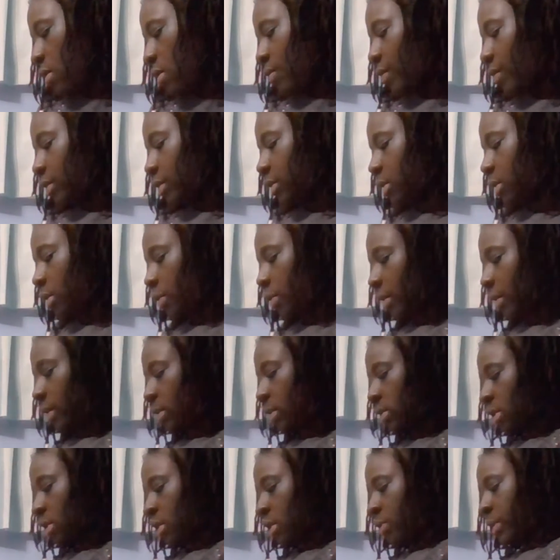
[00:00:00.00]
what you're
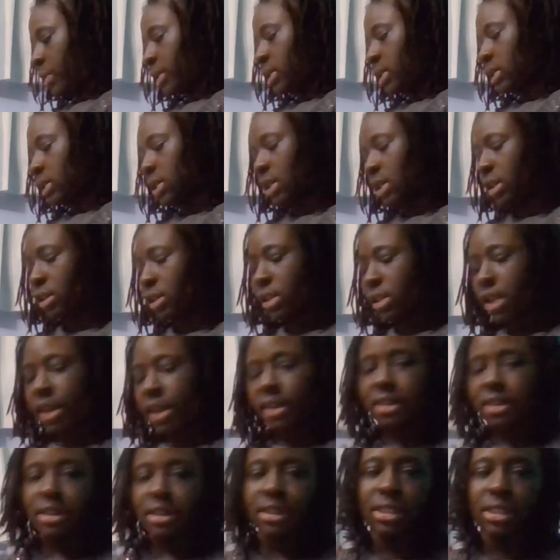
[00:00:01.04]
going to do is
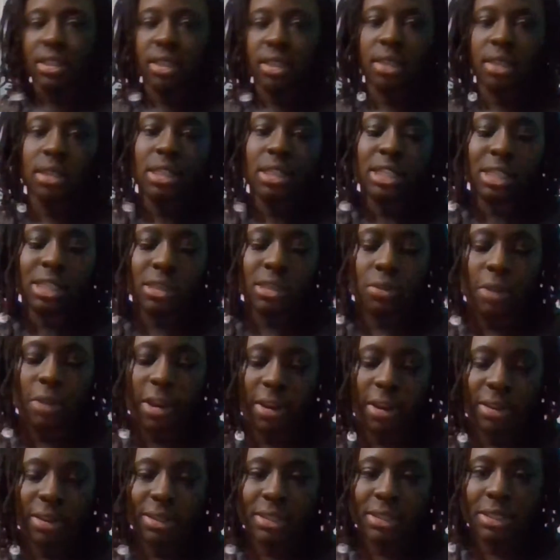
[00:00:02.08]
connect the two
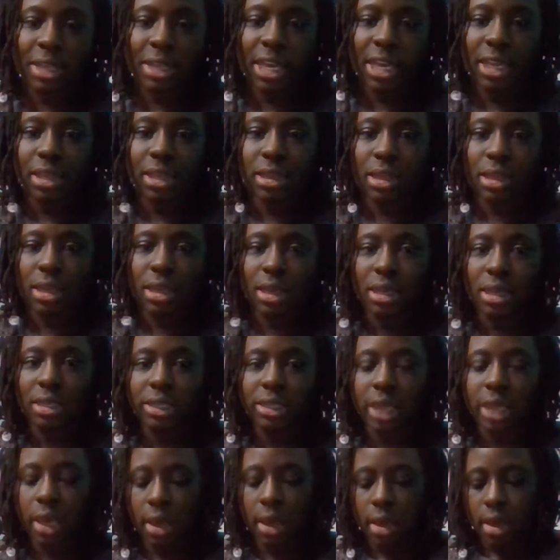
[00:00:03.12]
squares like
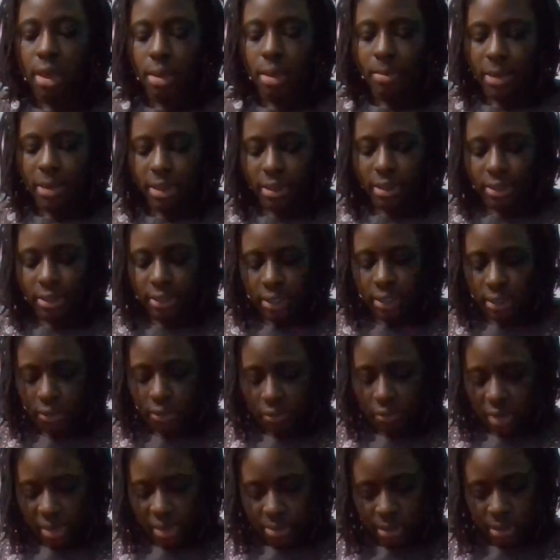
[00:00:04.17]
these by using the
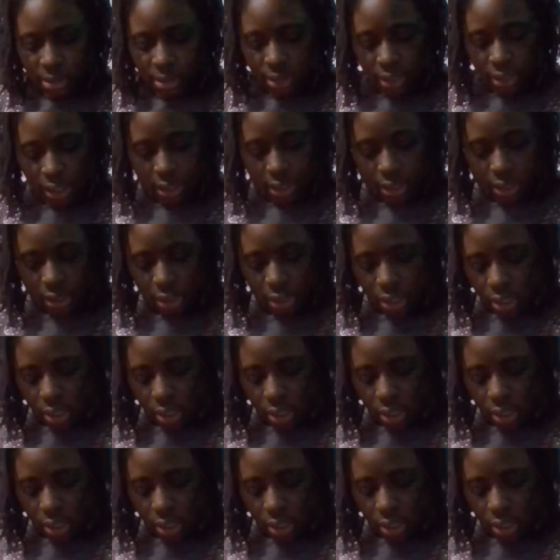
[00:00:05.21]
whip stitch.